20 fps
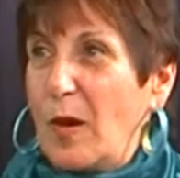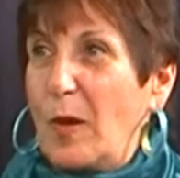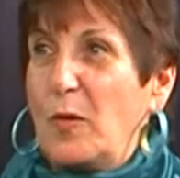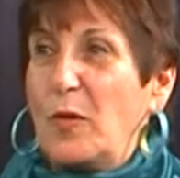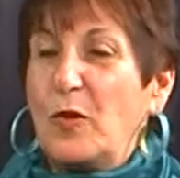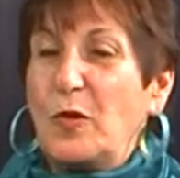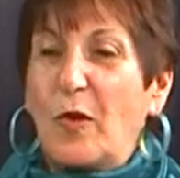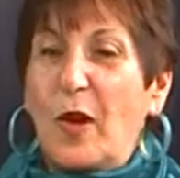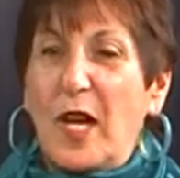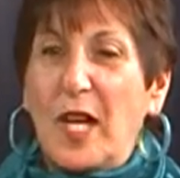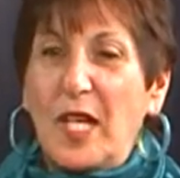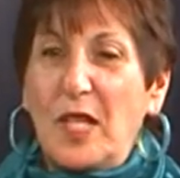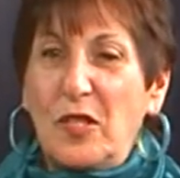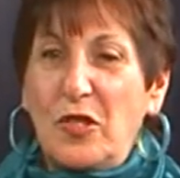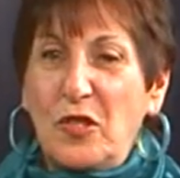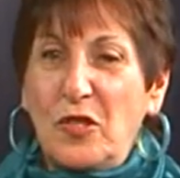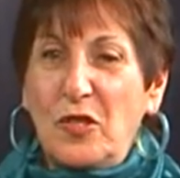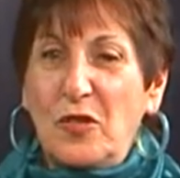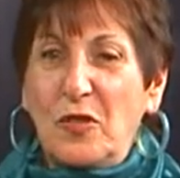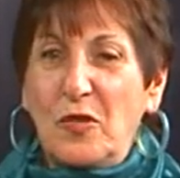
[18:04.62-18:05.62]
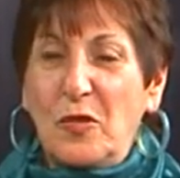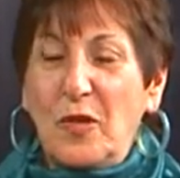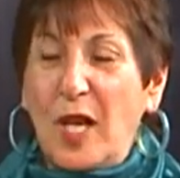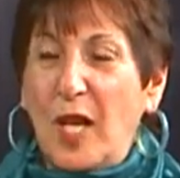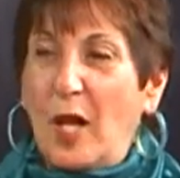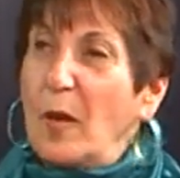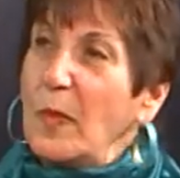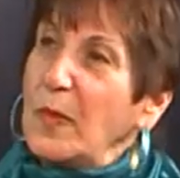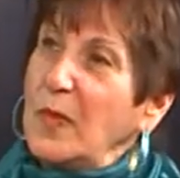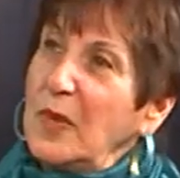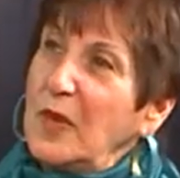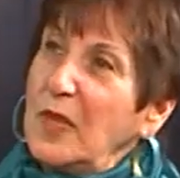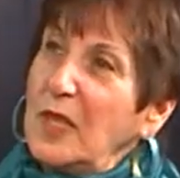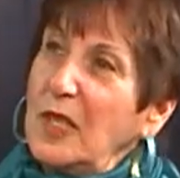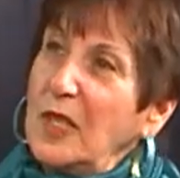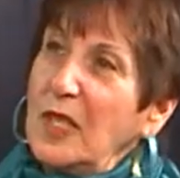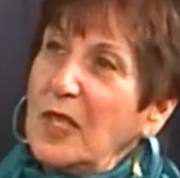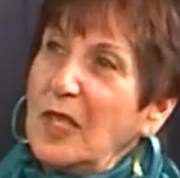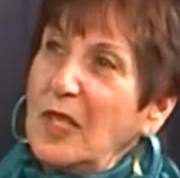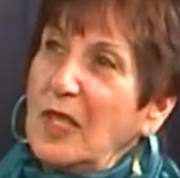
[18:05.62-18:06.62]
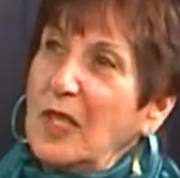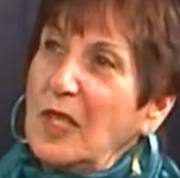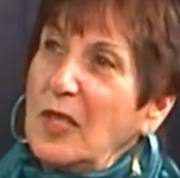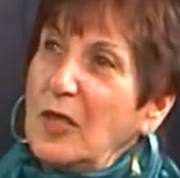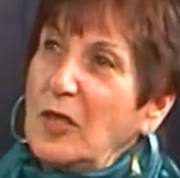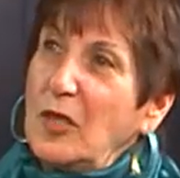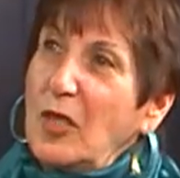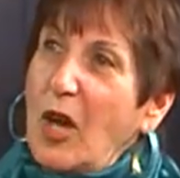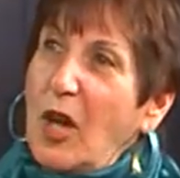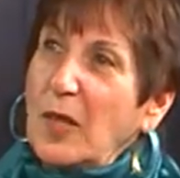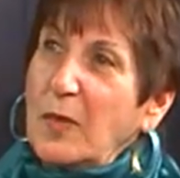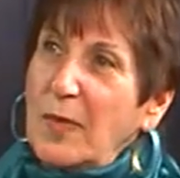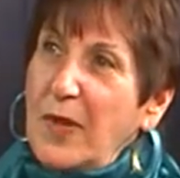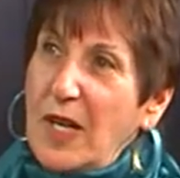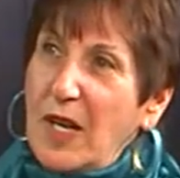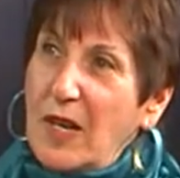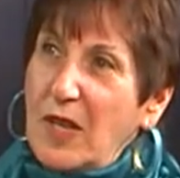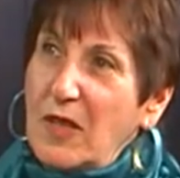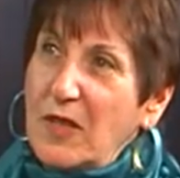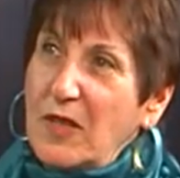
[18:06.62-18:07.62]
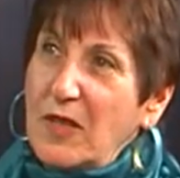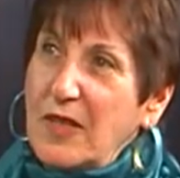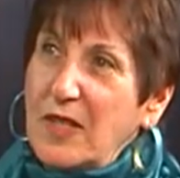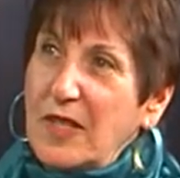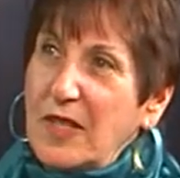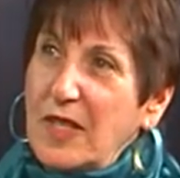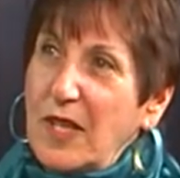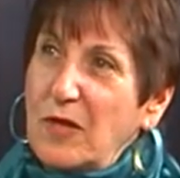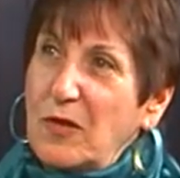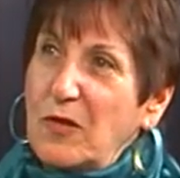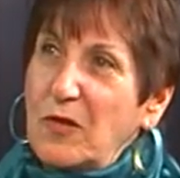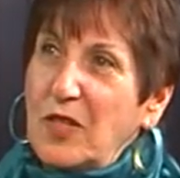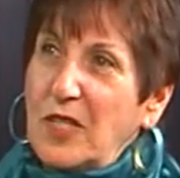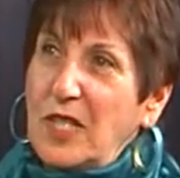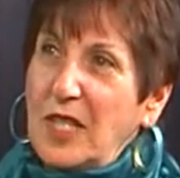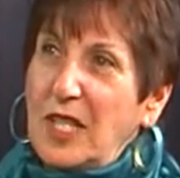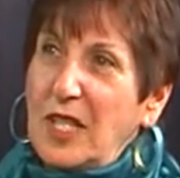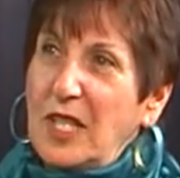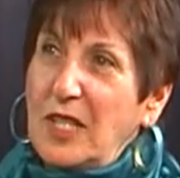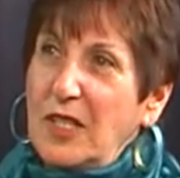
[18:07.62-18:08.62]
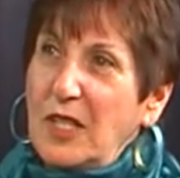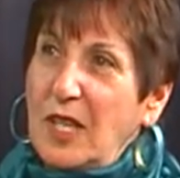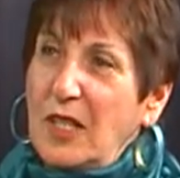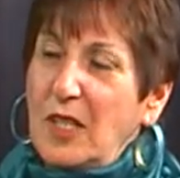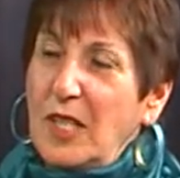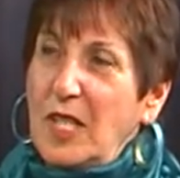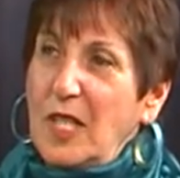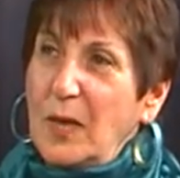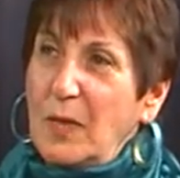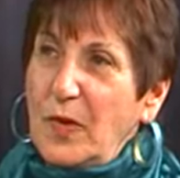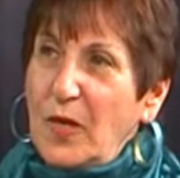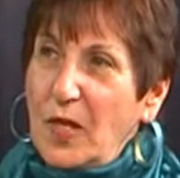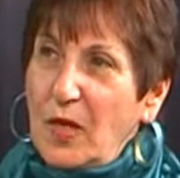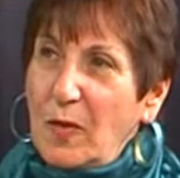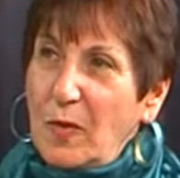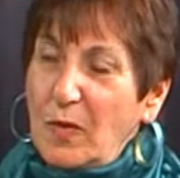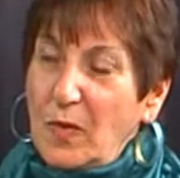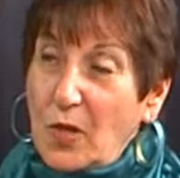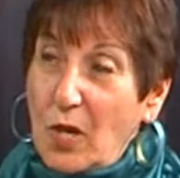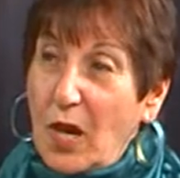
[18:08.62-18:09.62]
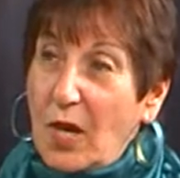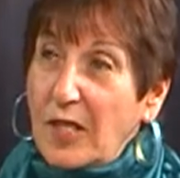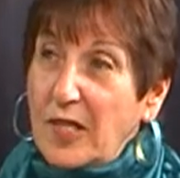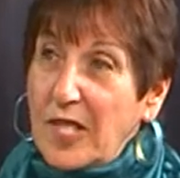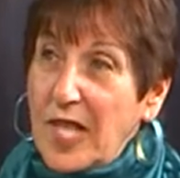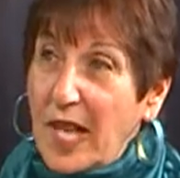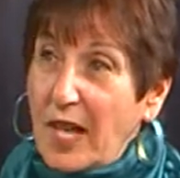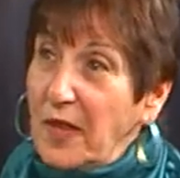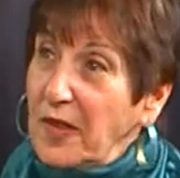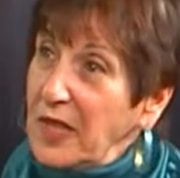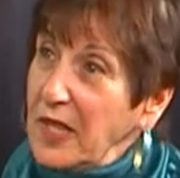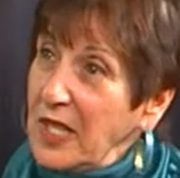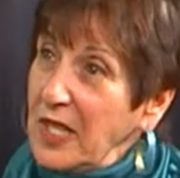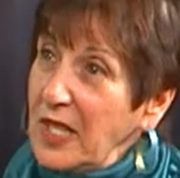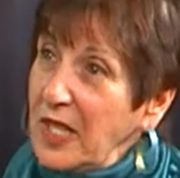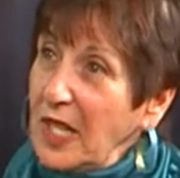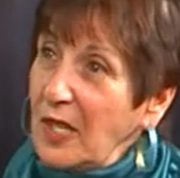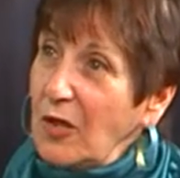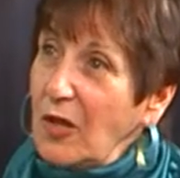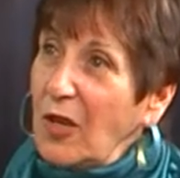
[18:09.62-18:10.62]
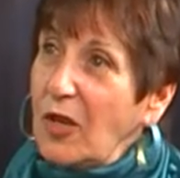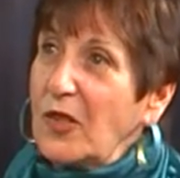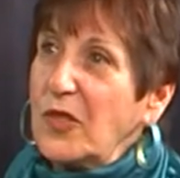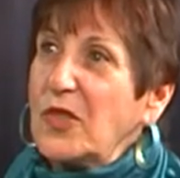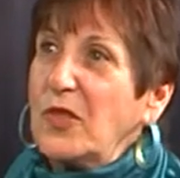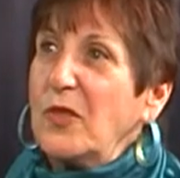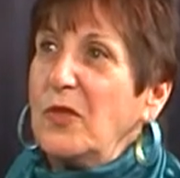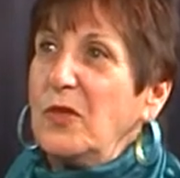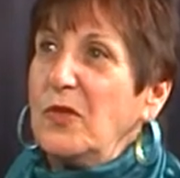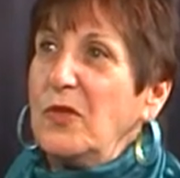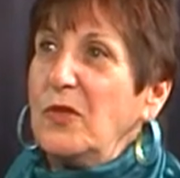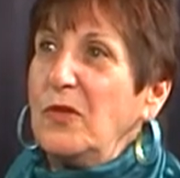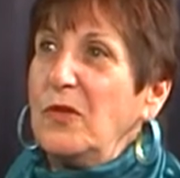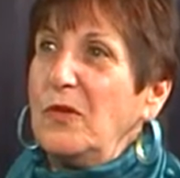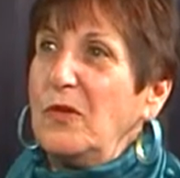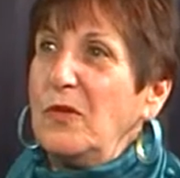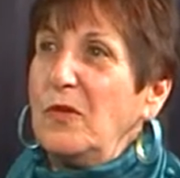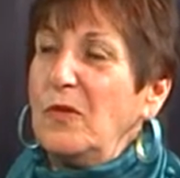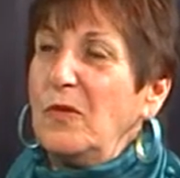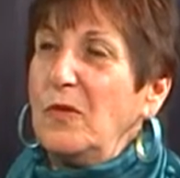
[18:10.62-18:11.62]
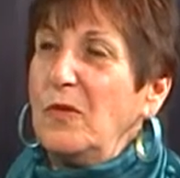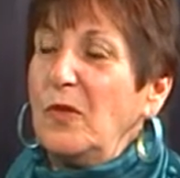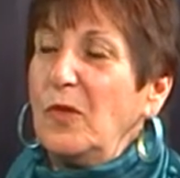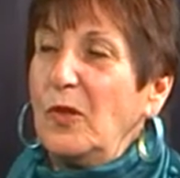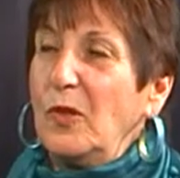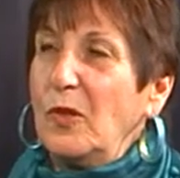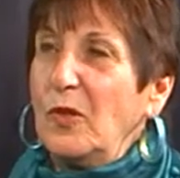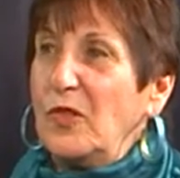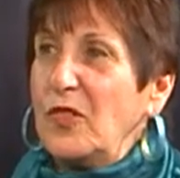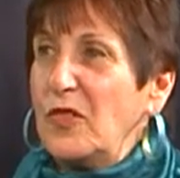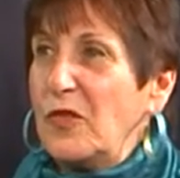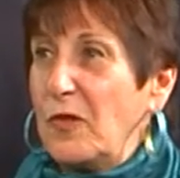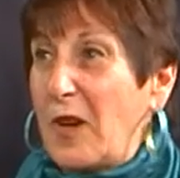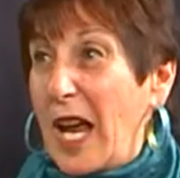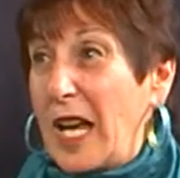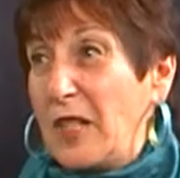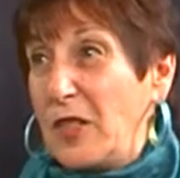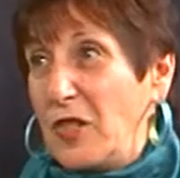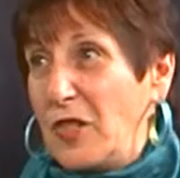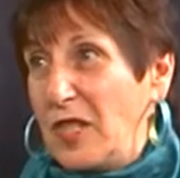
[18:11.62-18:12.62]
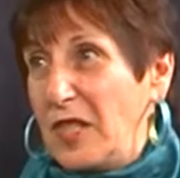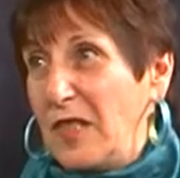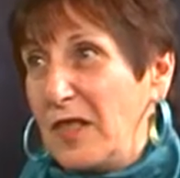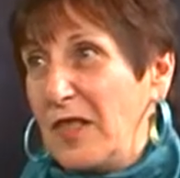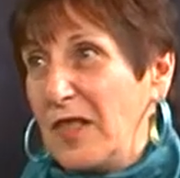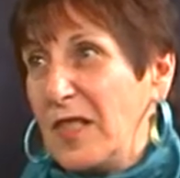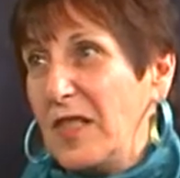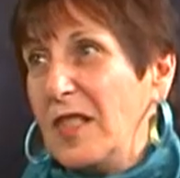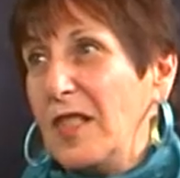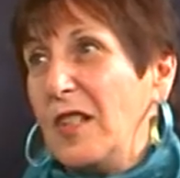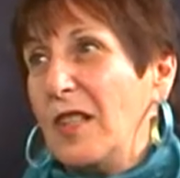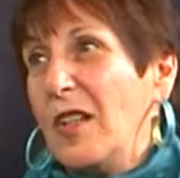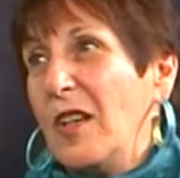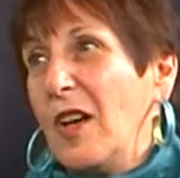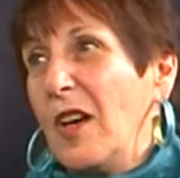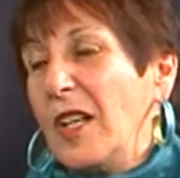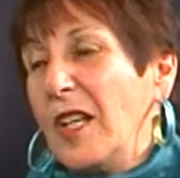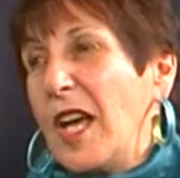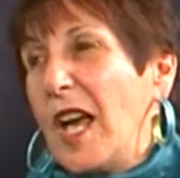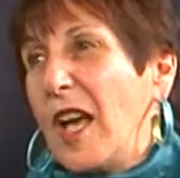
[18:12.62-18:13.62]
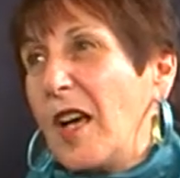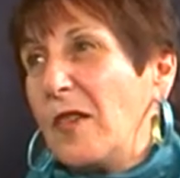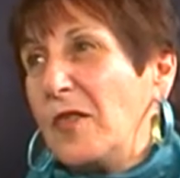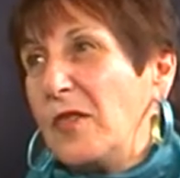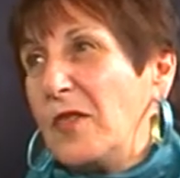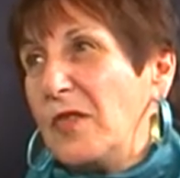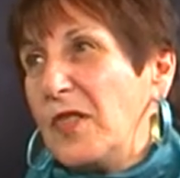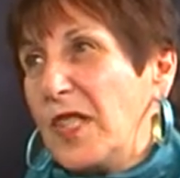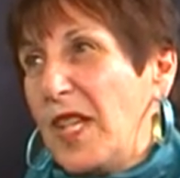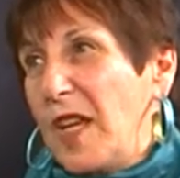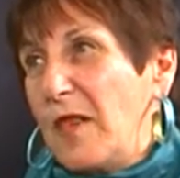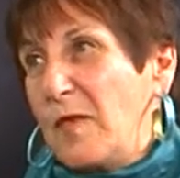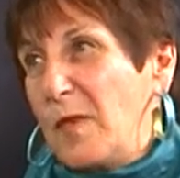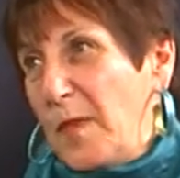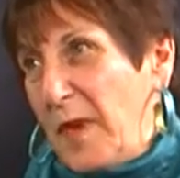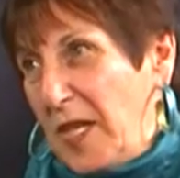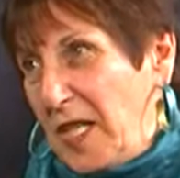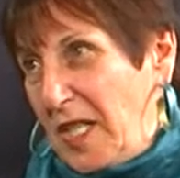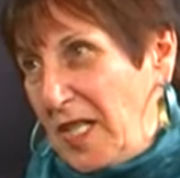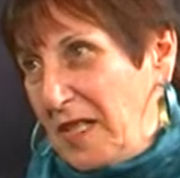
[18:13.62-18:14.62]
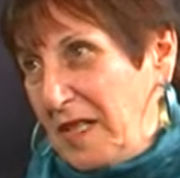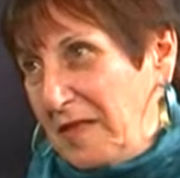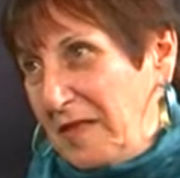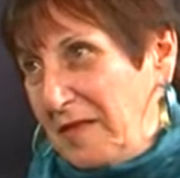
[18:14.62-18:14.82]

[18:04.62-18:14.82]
I'm trying to help dog parents understand how to keep their dogs healthy, and also to learn strategies on how to save money